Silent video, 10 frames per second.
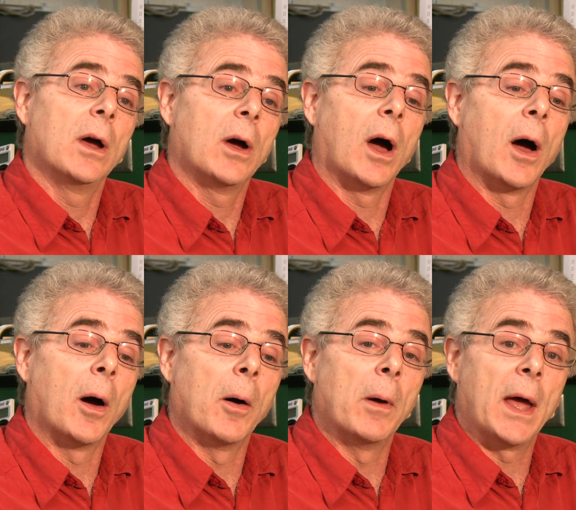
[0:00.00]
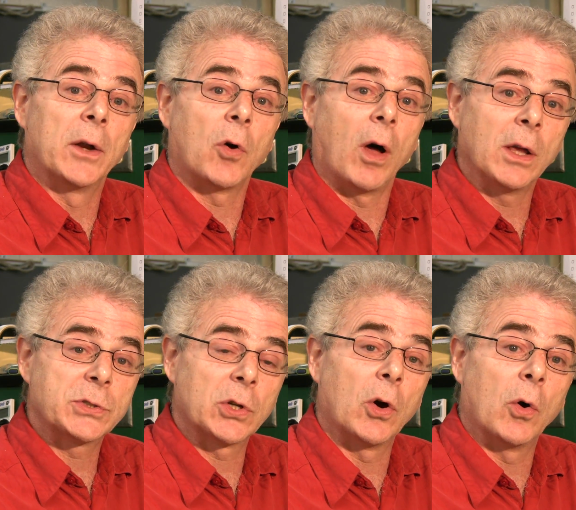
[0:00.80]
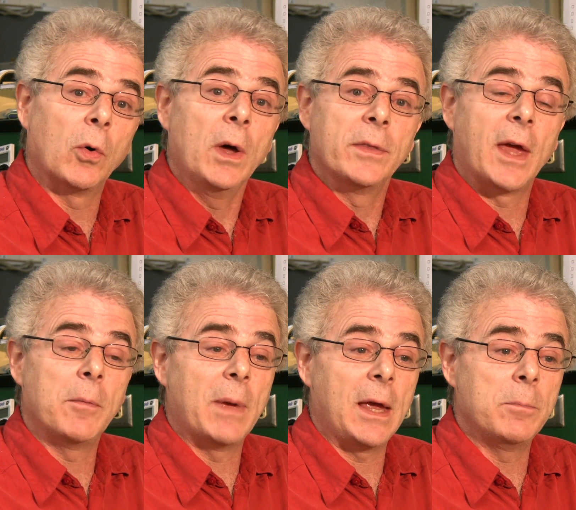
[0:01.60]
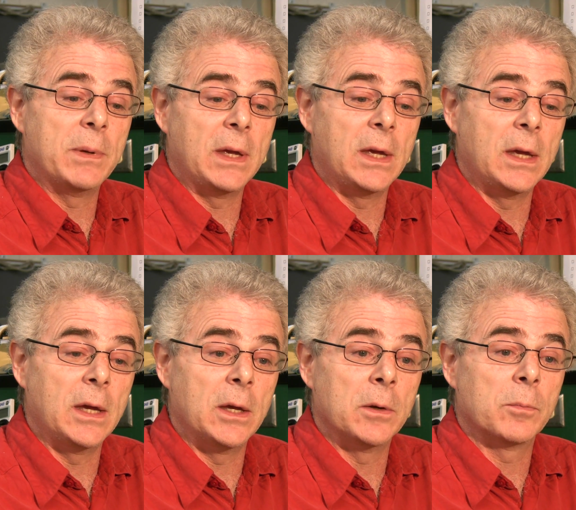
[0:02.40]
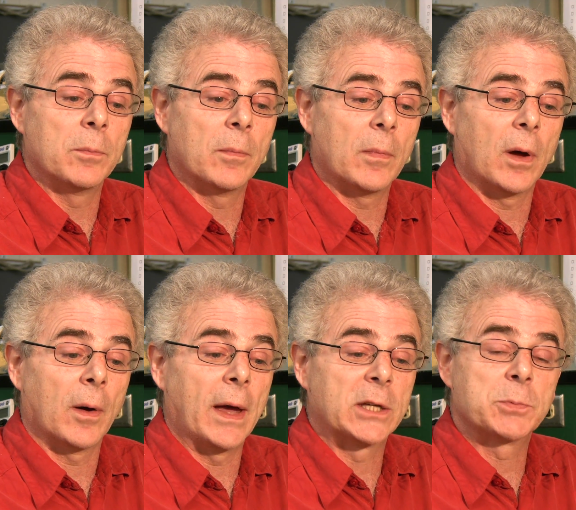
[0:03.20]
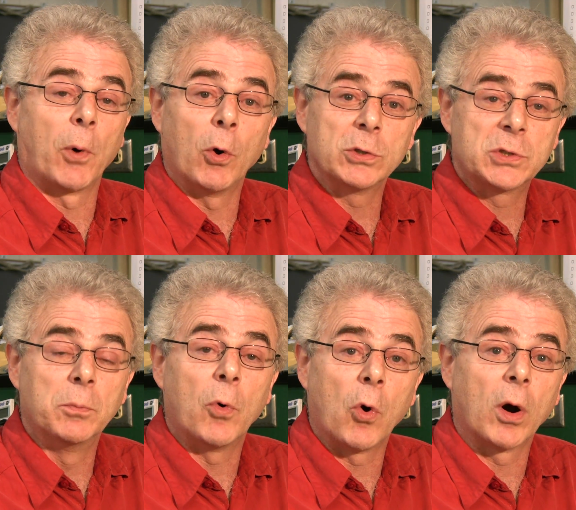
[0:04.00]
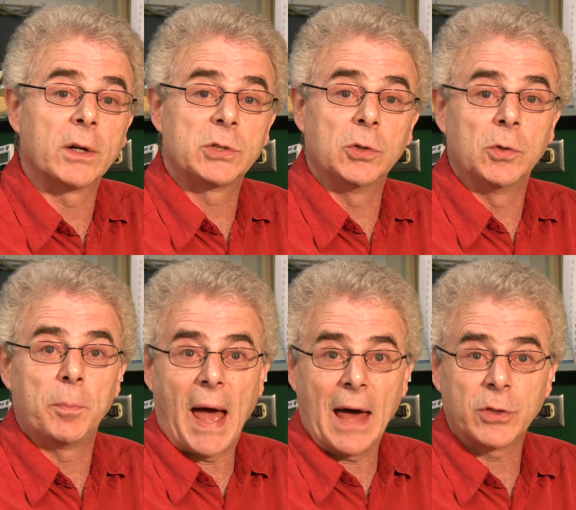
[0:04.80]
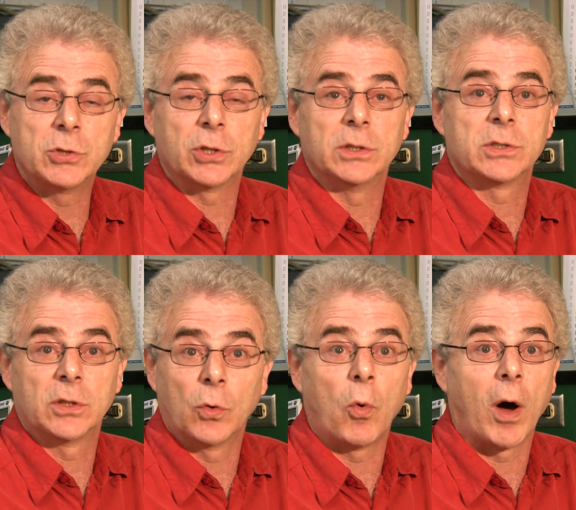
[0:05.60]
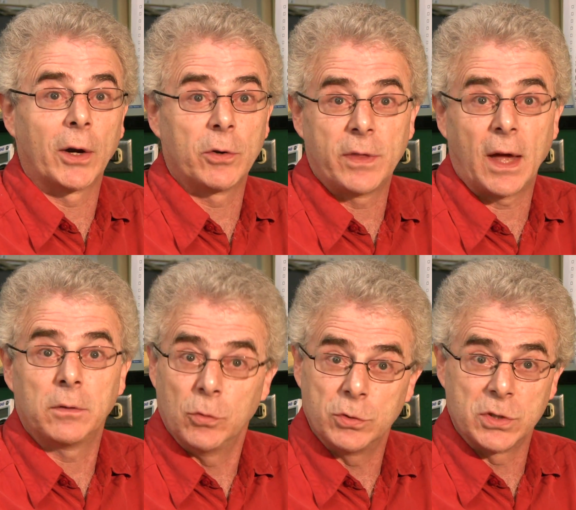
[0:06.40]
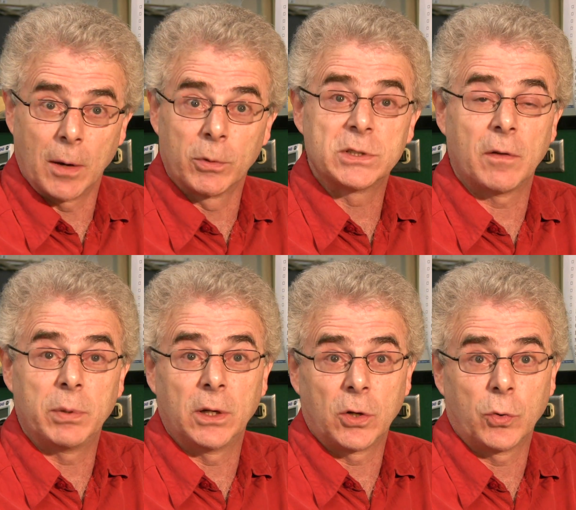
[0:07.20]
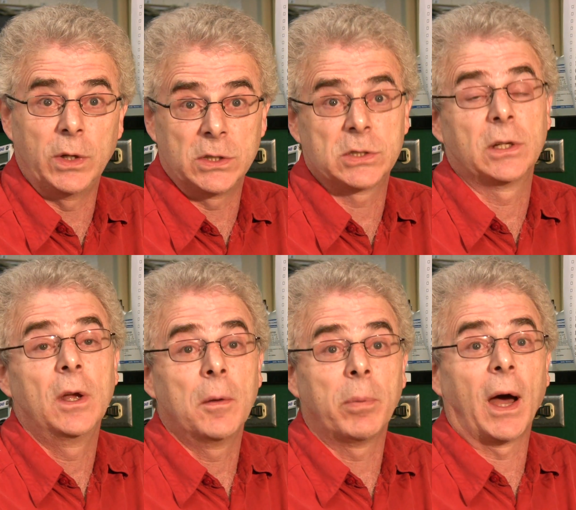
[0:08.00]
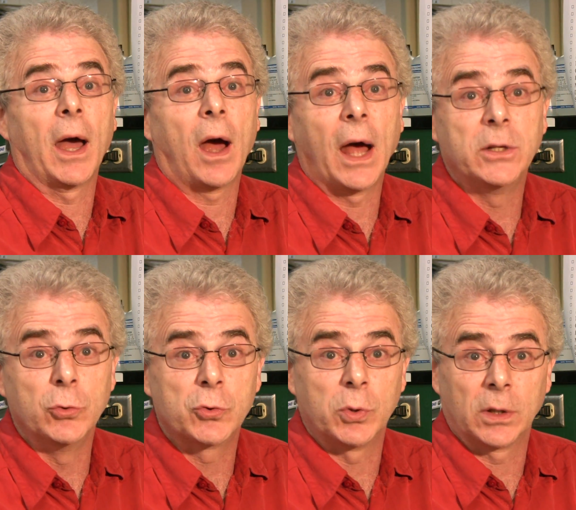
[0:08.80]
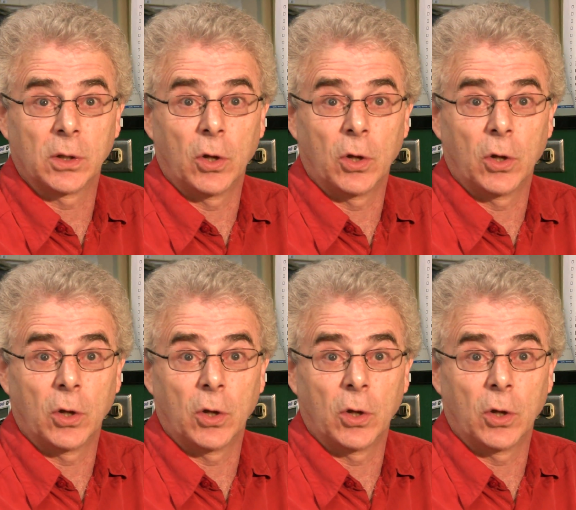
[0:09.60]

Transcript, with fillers: uh, and also they may be uh, exposed more to pathogens in the water that whose numbers have been increased by high nutrient